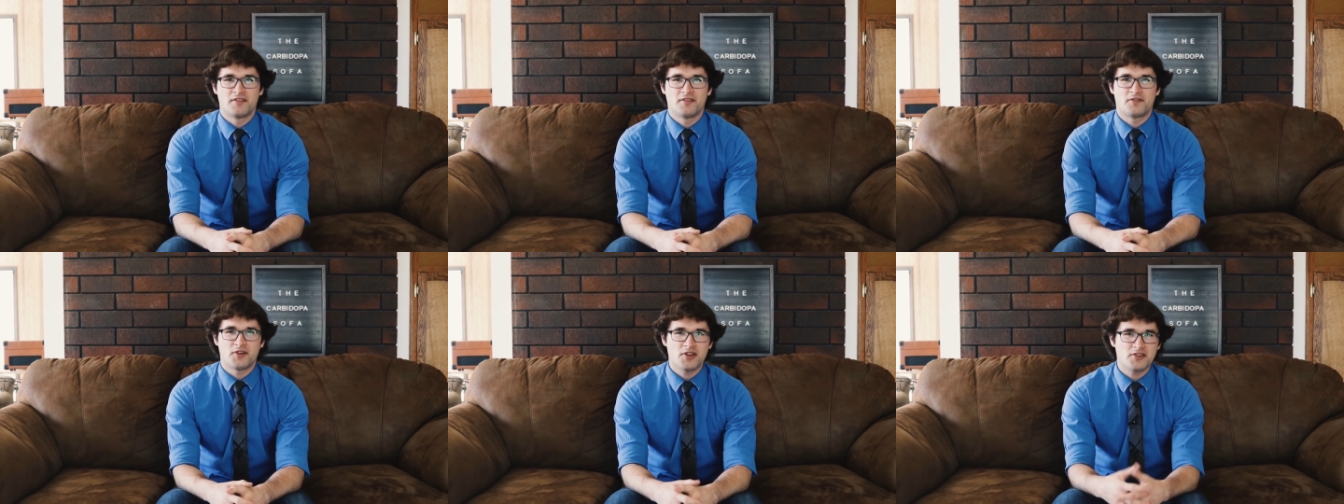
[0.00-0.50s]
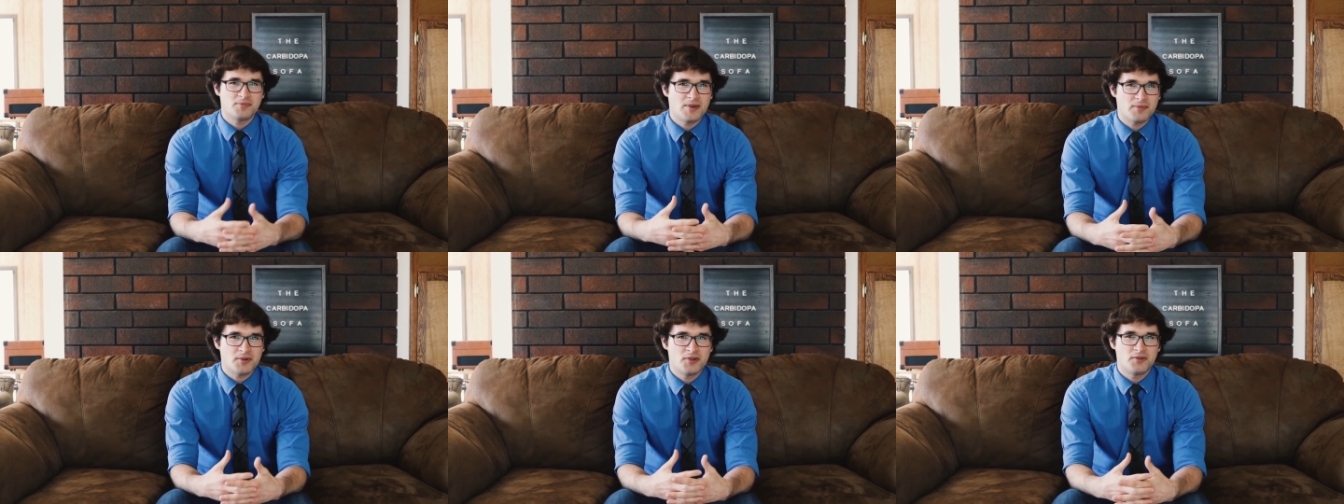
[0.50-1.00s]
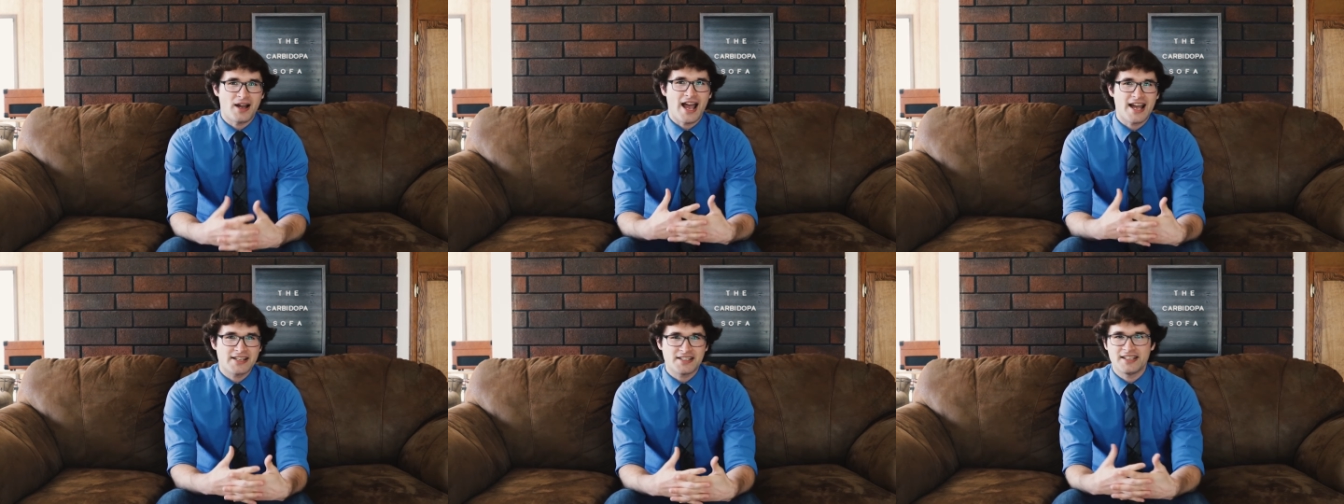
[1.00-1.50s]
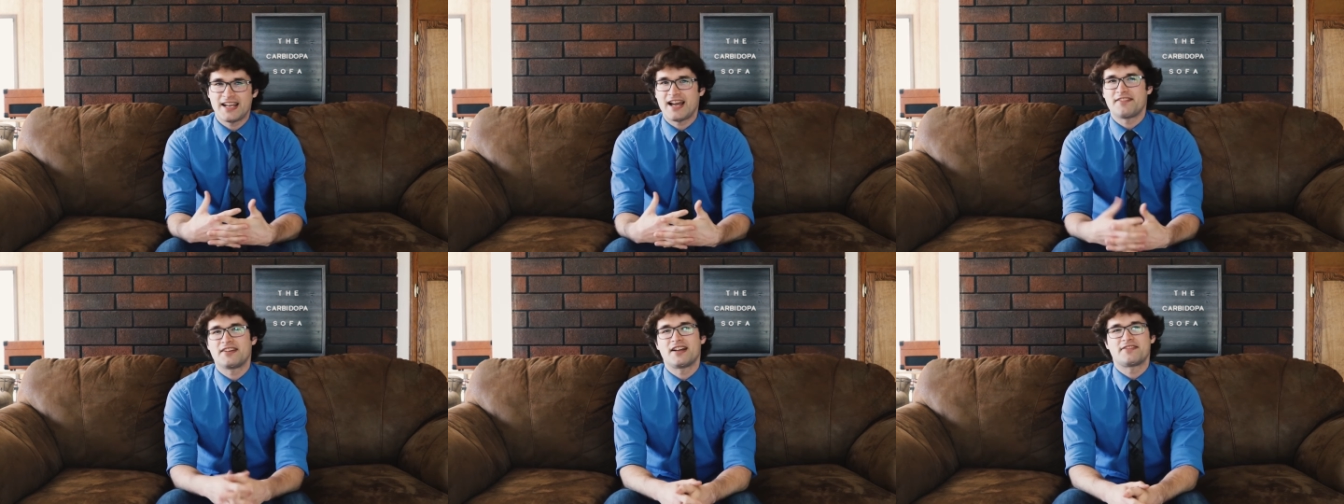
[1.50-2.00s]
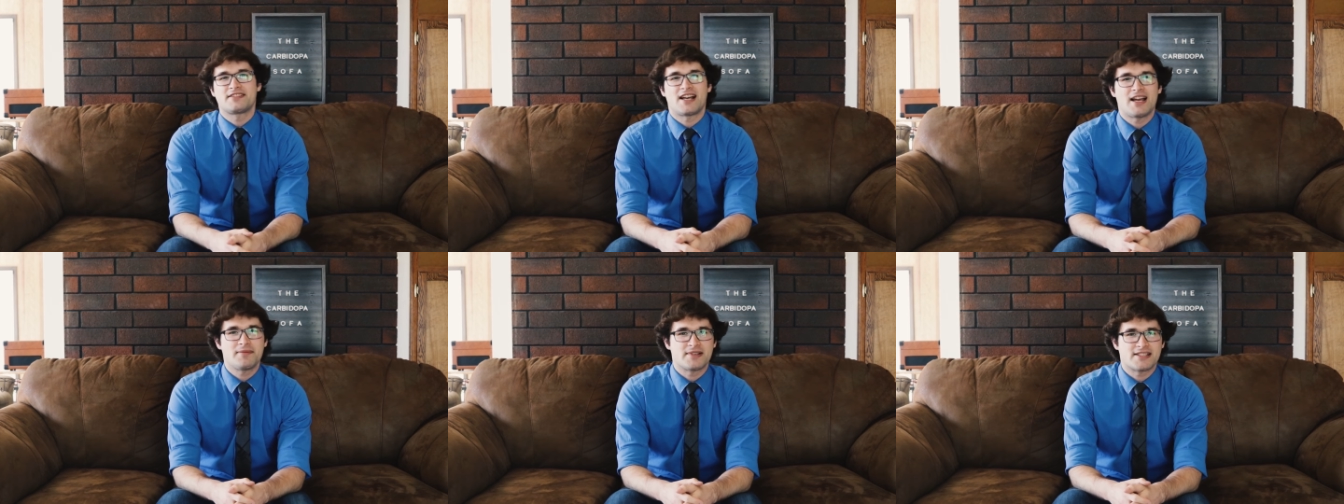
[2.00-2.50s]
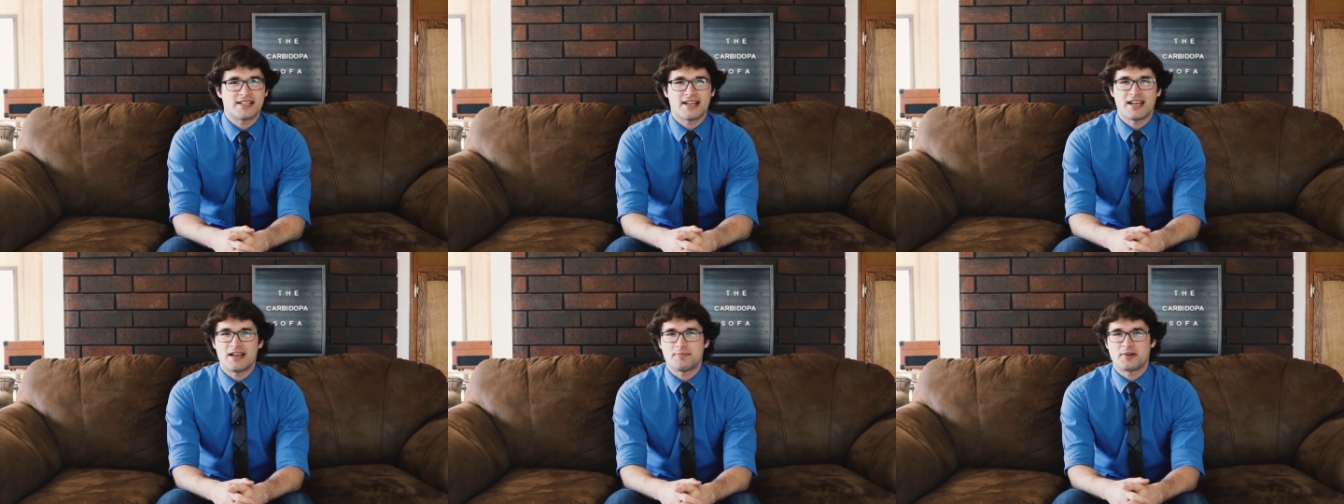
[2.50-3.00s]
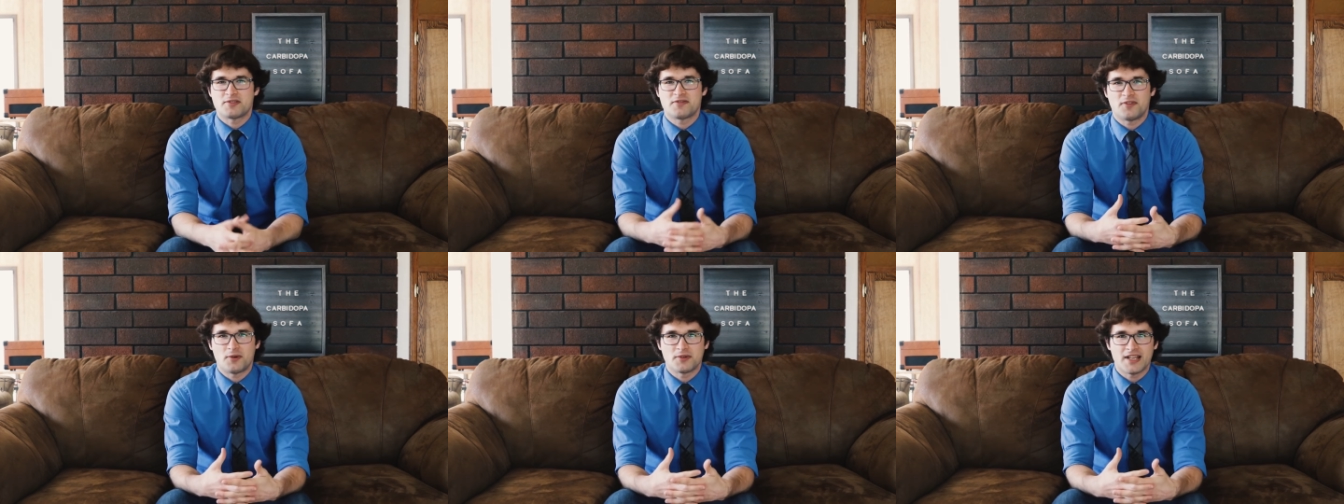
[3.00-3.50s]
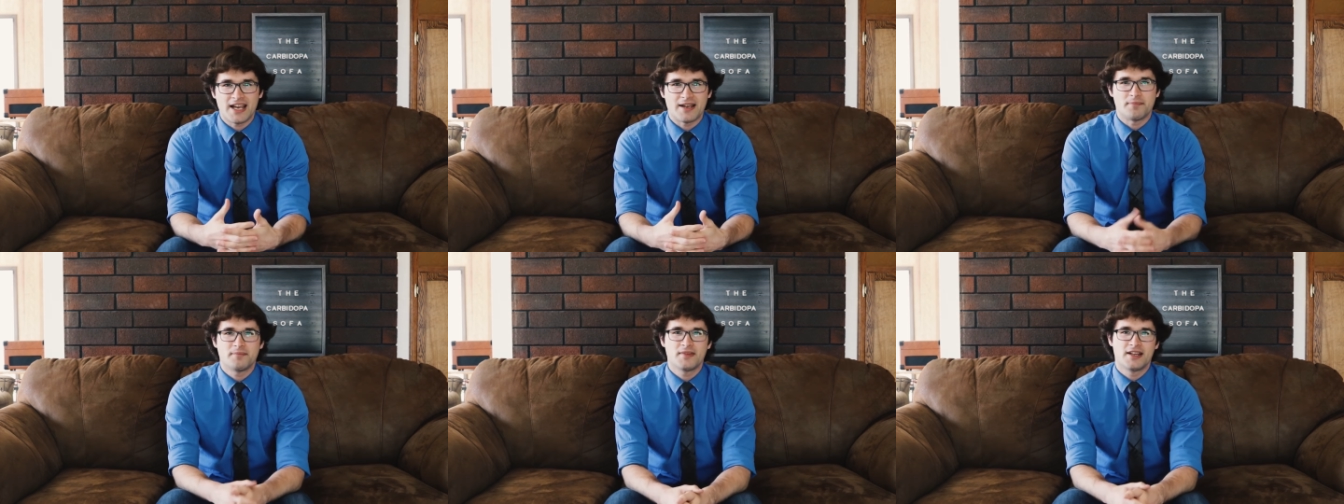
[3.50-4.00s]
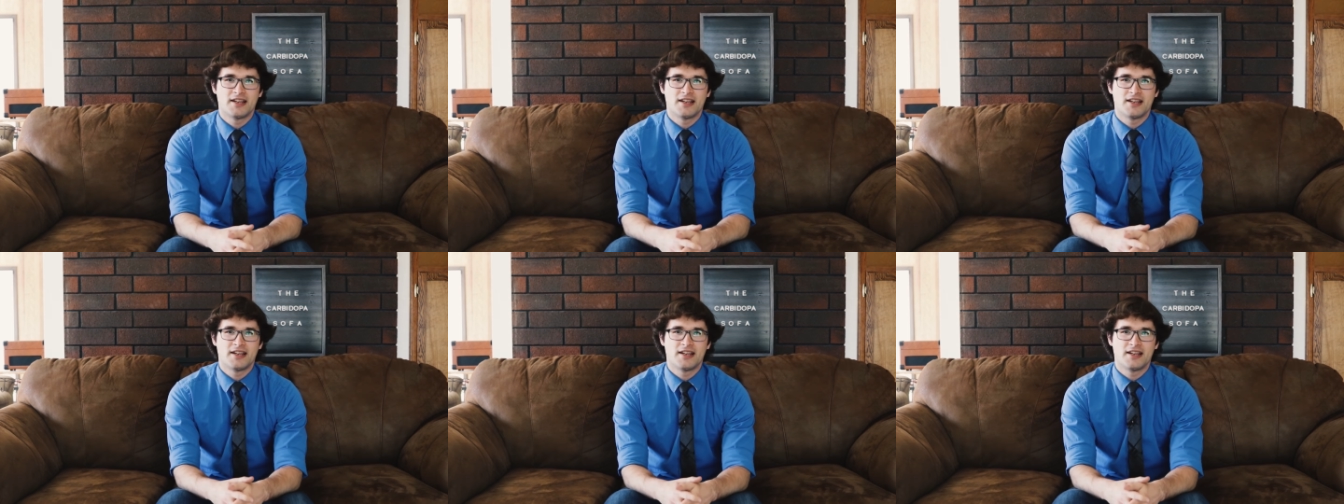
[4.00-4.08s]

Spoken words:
For those people who actually have enough time to say a hippo's full name,